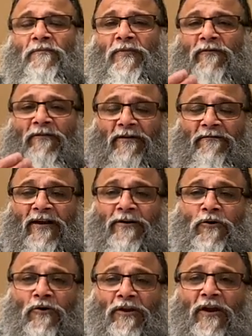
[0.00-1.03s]
but when we are
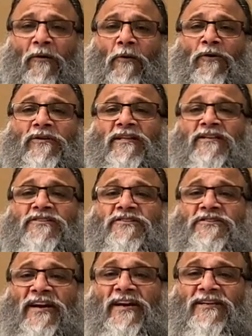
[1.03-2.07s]
talking about these
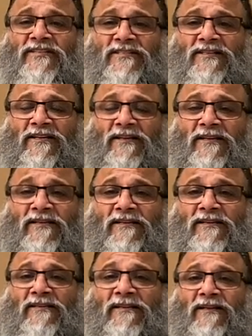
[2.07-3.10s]
traits
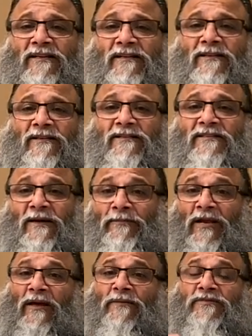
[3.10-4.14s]

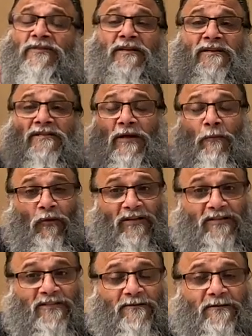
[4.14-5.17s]
sometimes
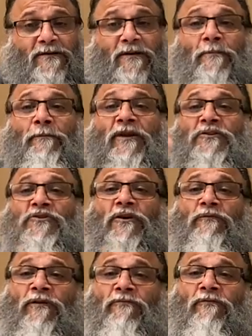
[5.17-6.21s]
someone's
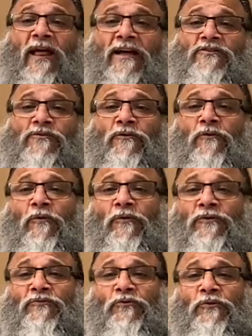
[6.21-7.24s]
picture will flash
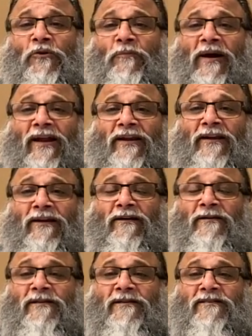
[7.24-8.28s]
through your mind
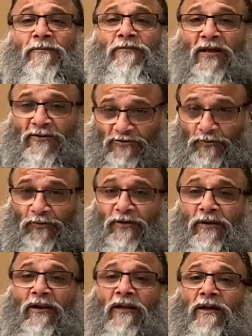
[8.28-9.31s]
sometimes you will